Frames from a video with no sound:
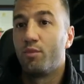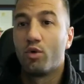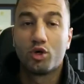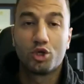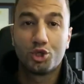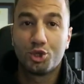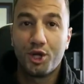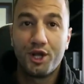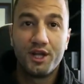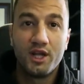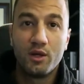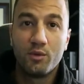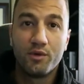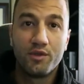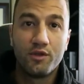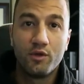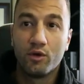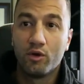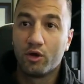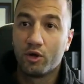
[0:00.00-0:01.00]
or trading
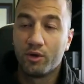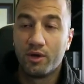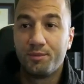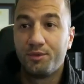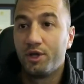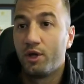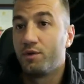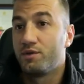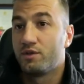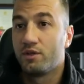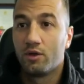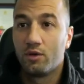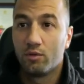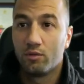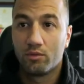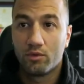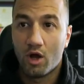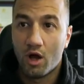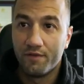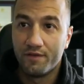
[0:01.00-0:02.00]
with your crypto.
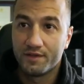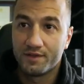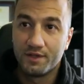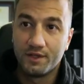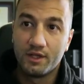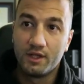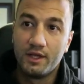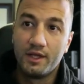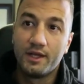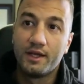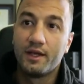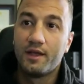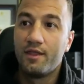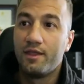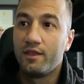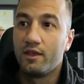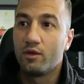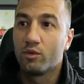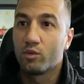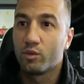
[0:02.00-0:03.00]
So obviously click
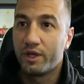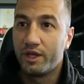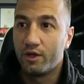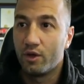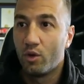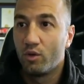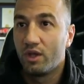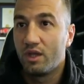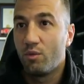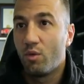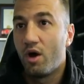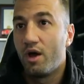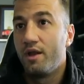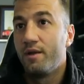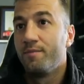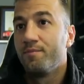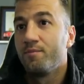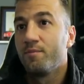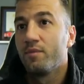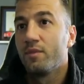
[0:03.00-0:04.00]
the read only
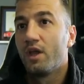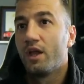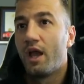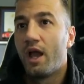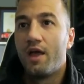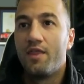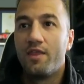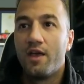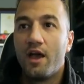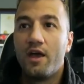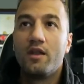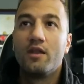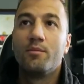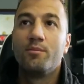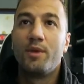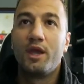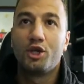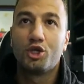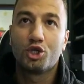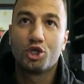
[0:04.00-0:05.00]
one and then
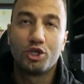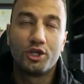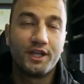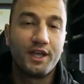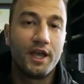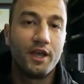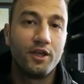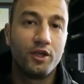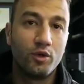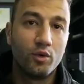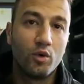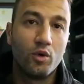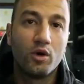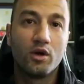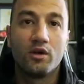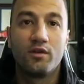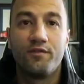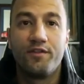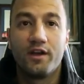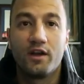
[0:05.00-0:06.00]
make sure to get
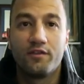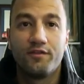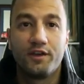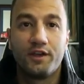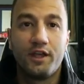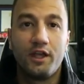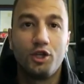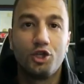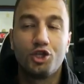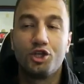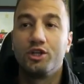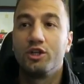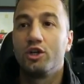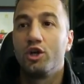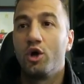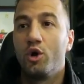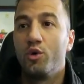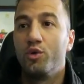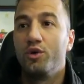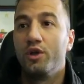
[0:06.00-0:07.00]
your verification
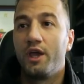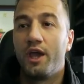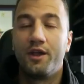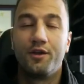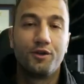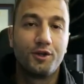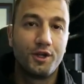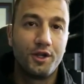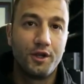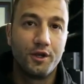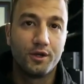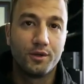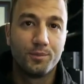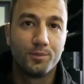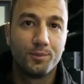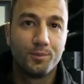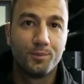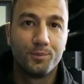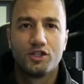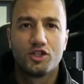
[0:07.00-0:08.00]
code entered here.
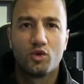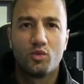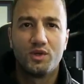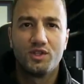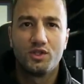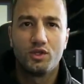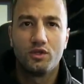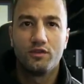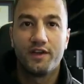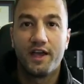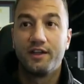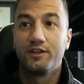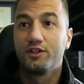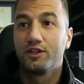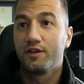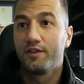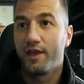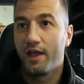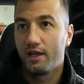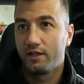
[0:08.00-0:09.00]
So once you've
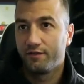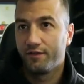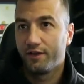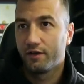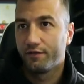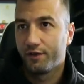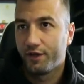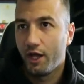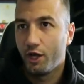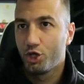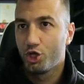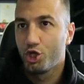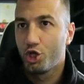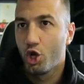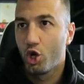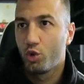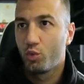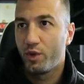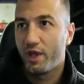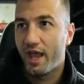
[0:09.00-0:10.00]
entered that verification
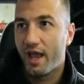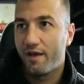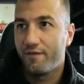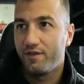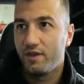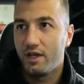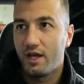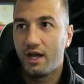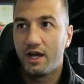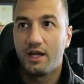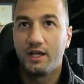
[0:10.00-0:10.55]
code, we have the